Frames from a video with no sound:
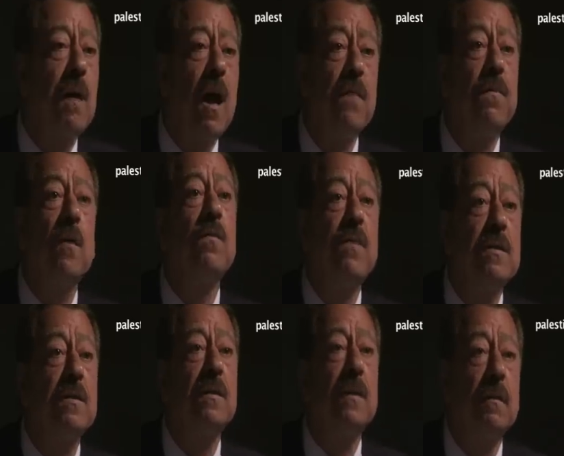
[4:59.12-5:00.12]
Haifa
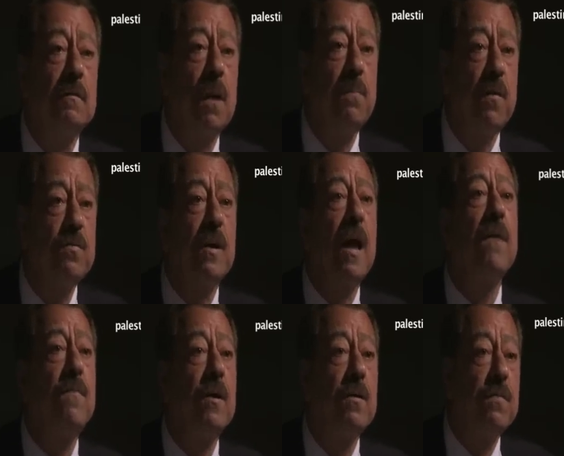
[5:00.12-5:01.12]
University, a professor in
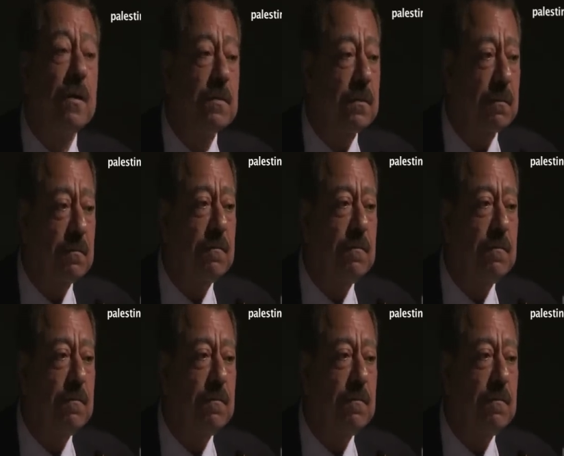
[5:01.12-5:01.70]
Haifa University.